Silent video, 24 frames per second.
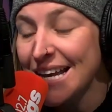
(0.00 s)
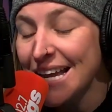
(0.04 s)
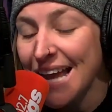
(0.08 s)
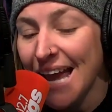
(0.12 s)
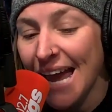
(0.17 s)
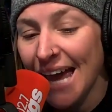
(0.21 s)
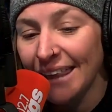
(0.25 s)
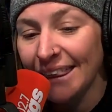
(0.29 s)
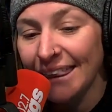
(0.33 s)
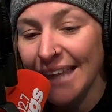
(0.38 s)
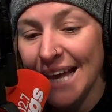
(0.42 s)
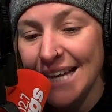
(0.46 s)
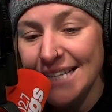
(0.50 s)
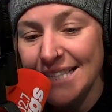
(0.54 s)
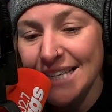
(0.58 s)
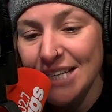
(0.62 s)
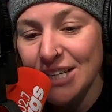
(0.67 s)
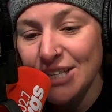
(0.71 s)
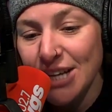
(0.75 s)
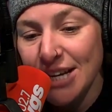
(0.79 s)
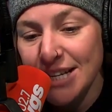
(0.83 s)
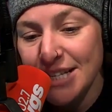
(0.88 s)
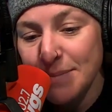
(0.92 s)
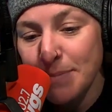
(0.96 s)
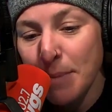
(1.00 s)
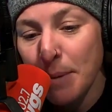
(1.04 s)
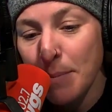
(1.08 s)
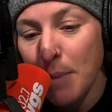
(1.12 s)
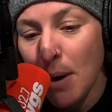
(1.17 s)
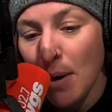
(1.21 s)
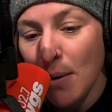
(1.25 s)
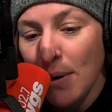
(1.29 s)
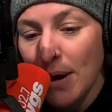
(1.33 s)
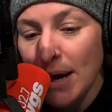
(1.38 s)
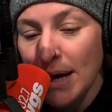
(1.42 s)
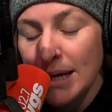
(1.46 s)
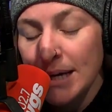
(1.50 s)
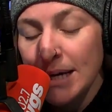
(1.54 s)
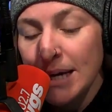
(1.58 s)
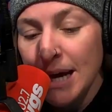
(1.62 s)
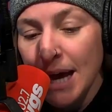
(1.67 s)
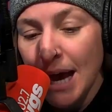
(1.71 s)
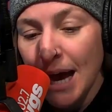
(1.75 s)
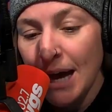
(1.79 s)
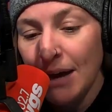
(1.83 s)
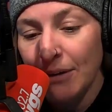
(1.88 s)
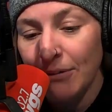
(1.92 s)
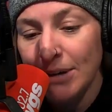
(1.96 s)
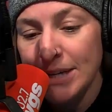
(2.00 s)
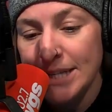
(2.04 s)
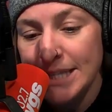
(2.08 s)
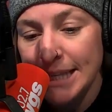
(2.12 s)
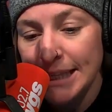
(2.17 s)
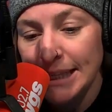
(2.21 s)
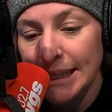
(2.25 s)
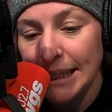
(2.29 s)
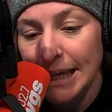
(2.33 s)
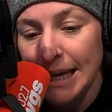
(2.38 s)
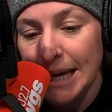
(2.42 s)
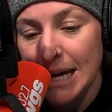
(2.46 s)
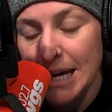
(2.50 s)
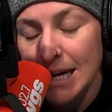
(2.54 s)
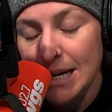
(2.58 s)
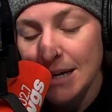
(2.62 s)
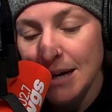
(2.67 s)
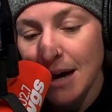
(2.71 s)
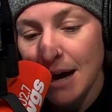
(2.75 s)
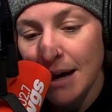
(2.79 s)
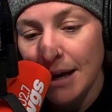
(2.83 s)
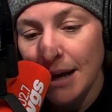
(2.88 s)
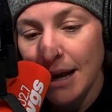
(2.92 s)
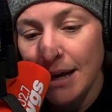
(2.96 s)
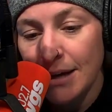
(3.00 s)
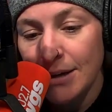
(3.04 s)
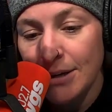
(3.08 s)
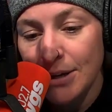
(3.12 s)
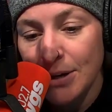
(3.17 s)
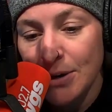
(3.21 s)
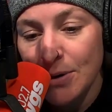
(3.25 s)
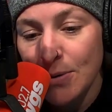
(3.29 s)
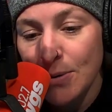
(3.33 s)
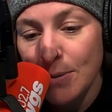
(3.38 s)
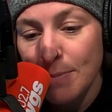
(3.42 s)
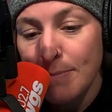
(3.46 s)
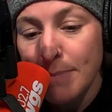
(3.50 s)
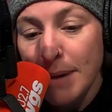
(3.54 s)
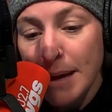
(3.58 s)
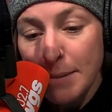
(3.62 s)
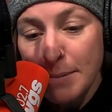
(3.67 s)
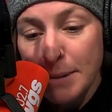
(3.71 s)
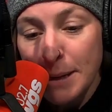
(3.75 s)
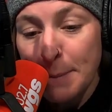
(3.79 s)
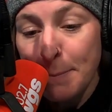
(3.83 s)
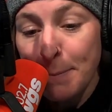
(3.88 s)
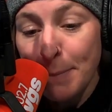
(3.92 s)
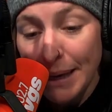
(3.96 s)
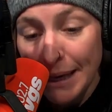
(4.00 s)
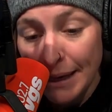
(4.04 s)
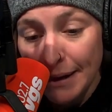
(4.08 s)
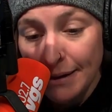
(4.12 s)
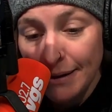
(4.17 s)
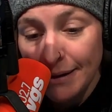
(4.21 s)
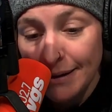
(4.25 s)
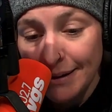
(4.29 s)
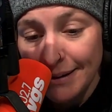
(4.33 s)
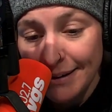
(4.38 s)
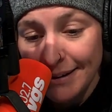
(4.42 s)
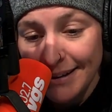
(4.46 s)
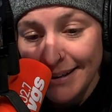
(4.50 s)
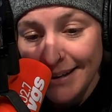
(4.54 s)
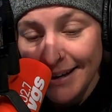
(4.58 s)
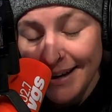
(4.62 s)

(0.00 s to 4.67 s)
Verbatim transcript: And lastly, Jason Momoa uh, recently got a new baby pig.